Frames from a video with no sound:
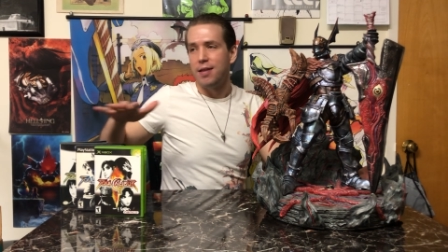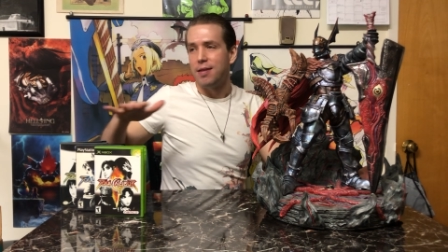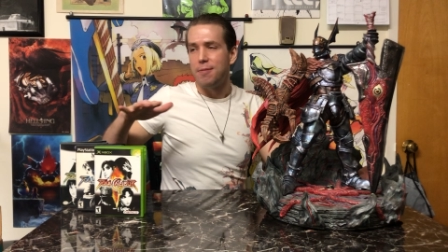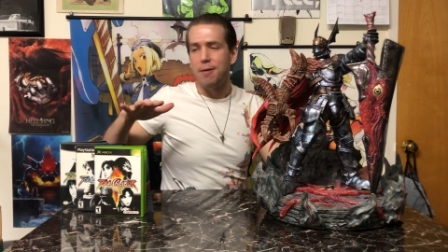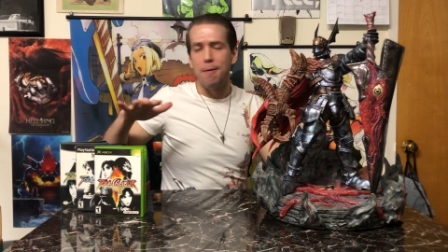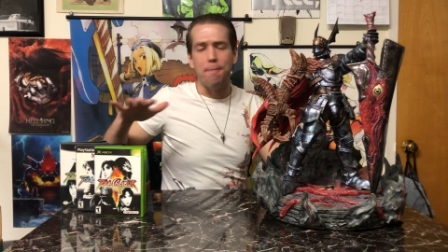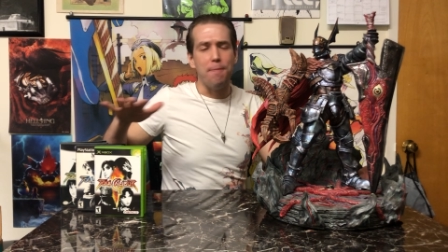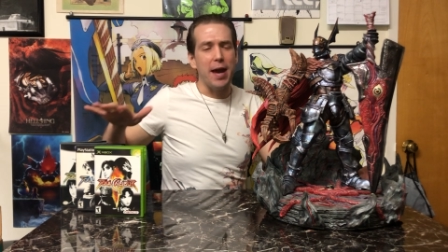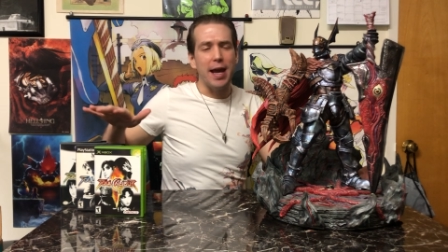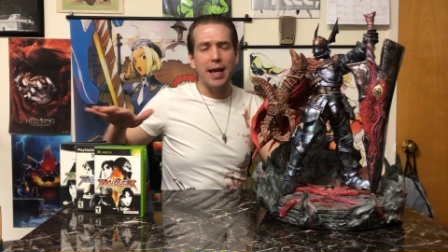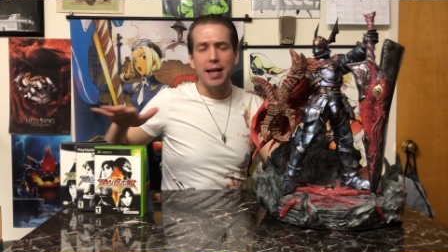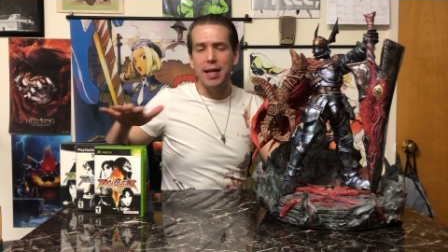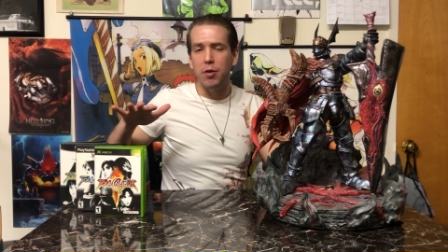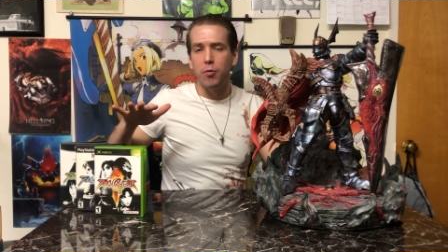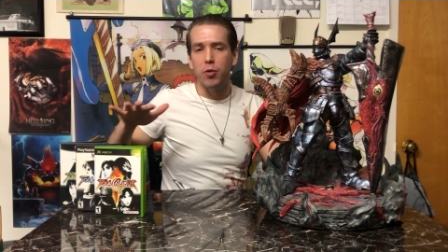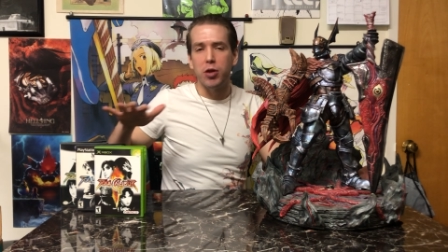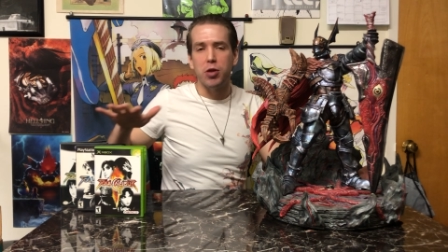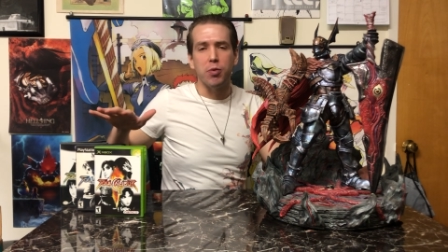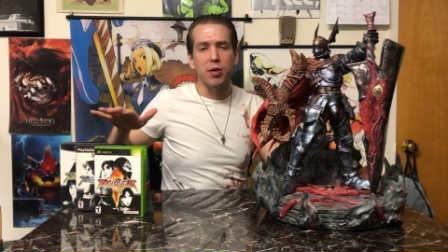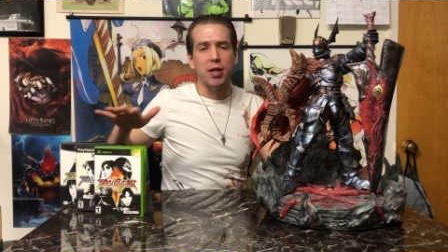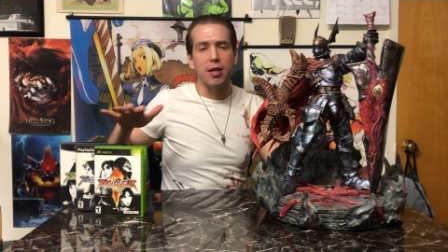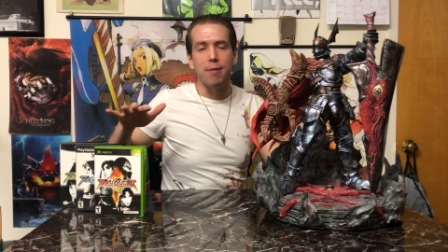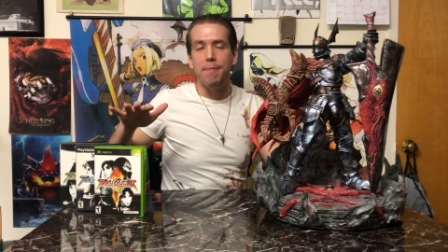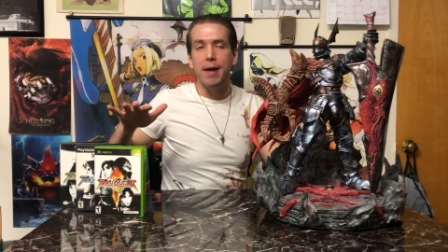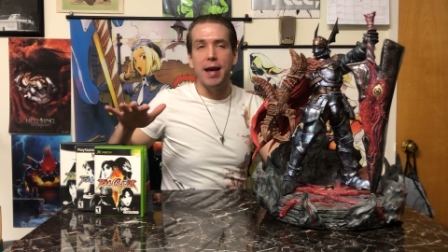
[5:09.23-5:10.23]
debating
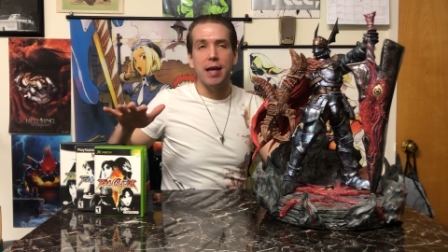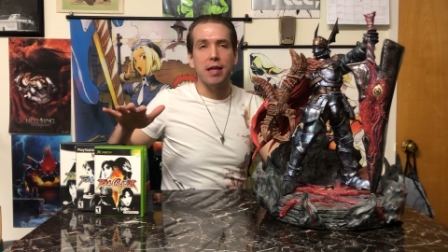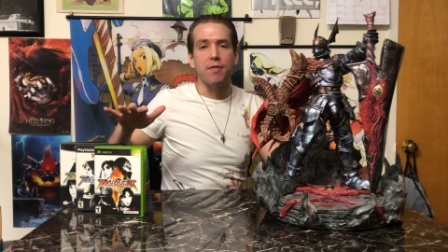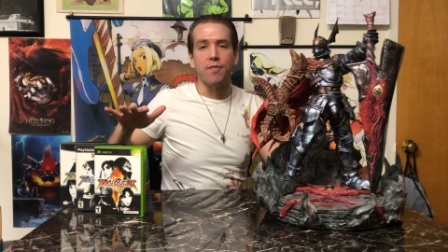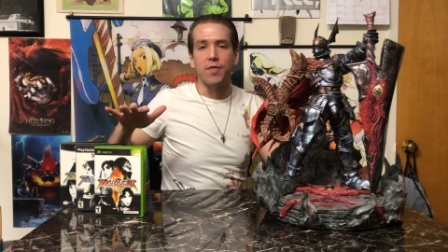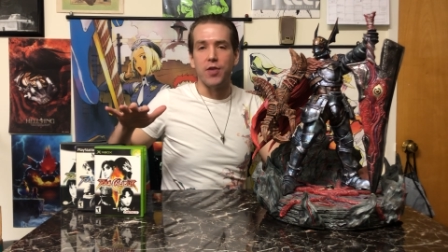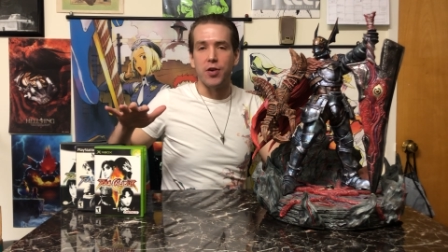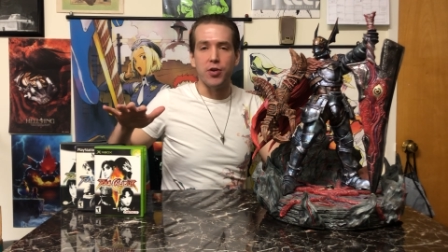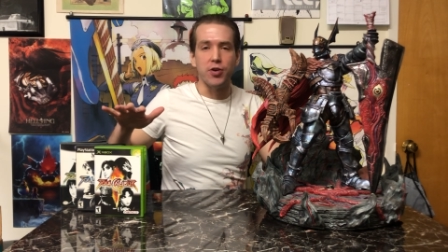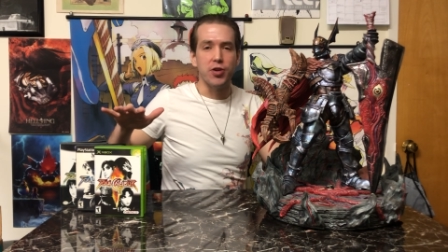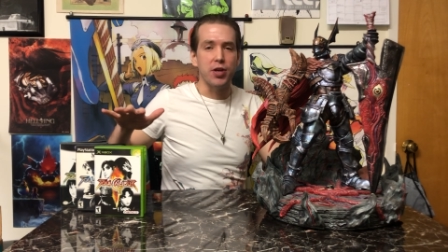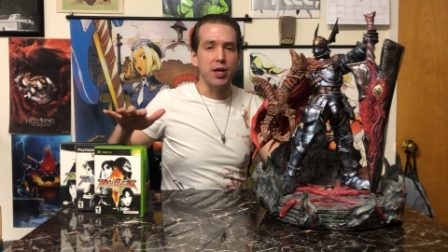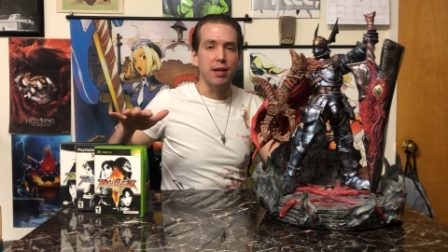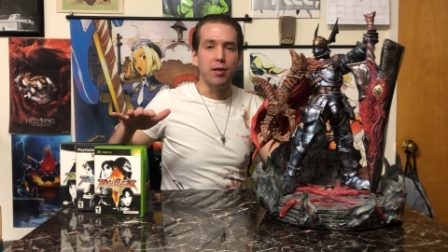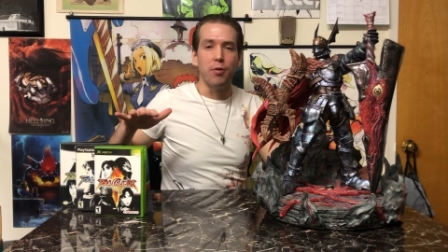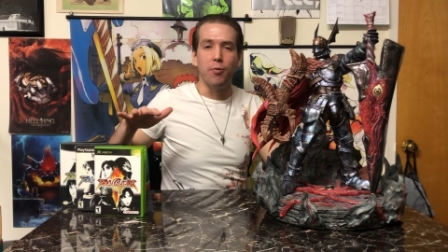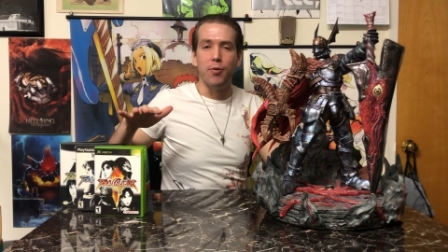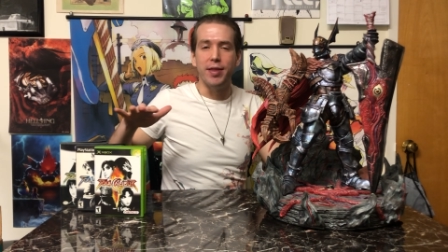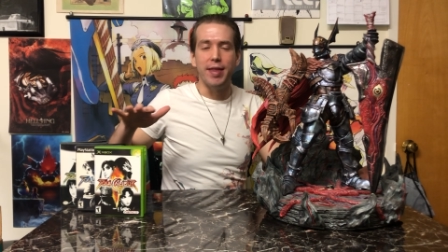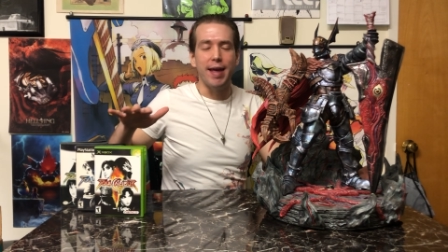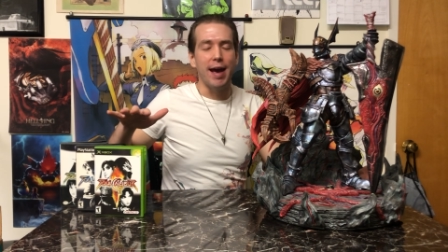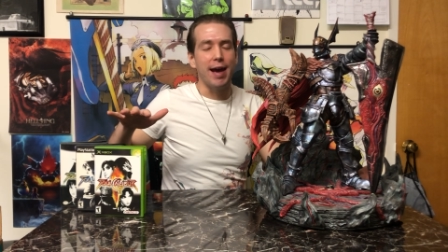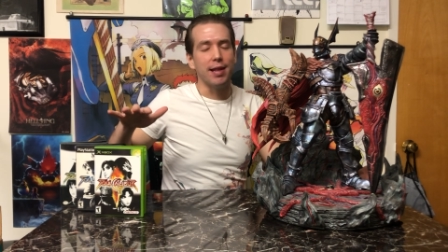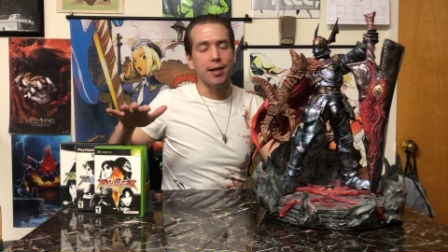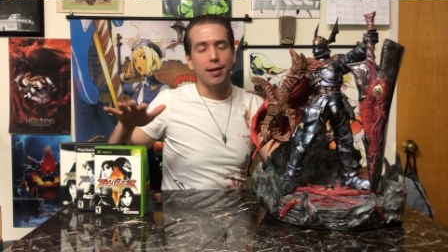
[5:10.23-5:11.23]
which was the best version, the
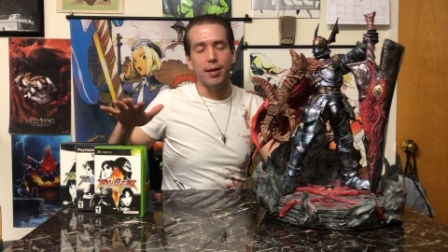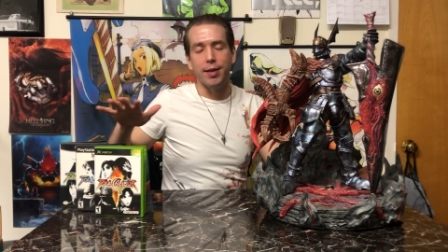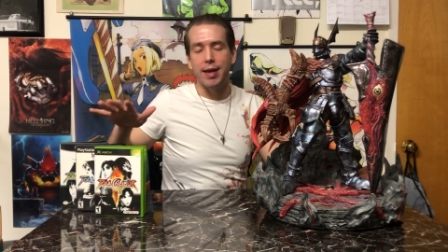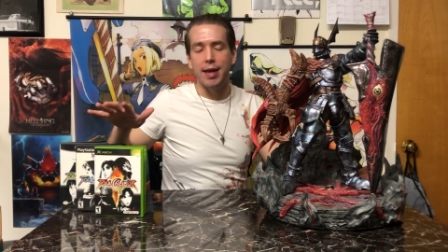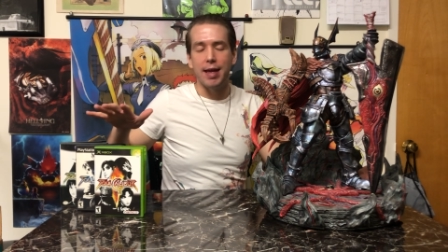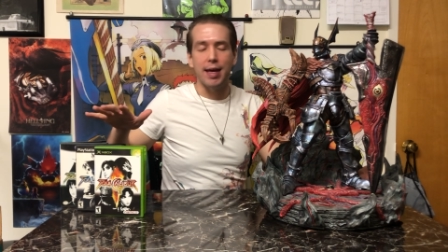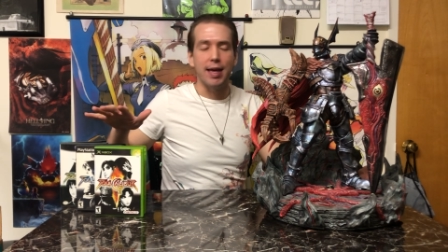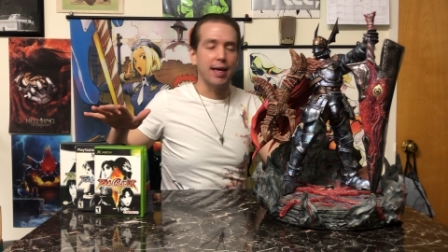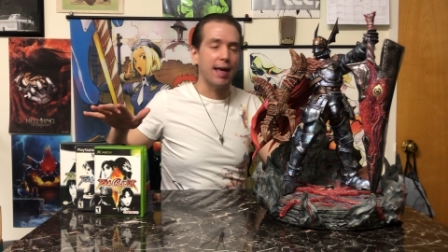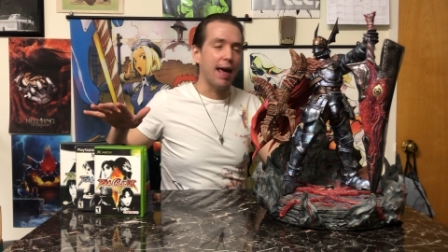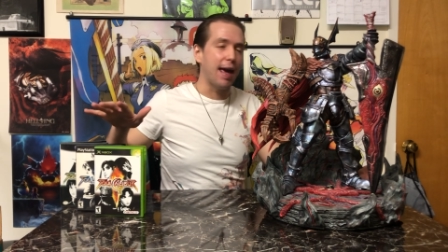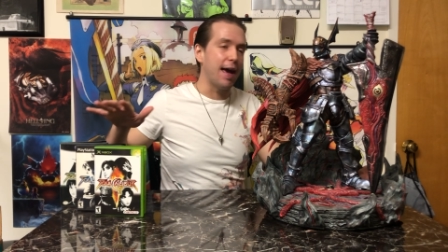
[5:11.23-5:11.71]
one that had Lane,